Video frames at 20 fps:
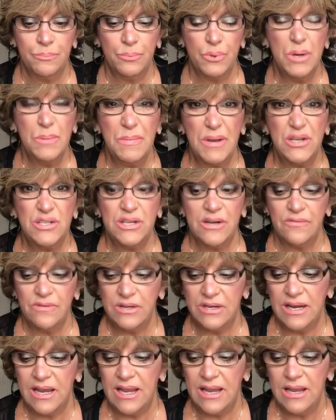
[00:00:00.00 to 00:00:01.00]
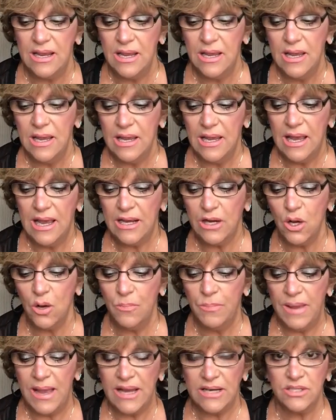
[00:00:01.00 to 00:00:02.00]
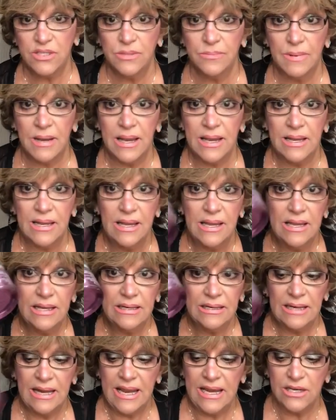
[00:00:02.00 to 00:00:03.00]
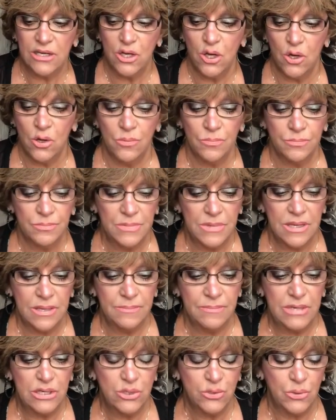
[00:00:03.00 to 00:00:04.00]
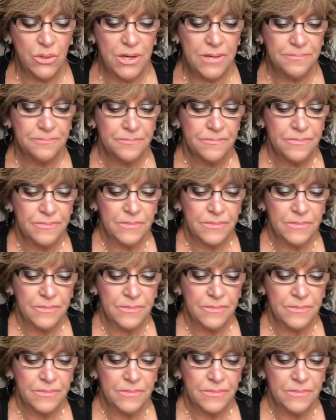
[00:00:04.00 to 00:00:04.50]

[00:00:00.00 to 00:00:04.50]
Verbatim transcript: pretty much every day. I go back to my Lancôme in between.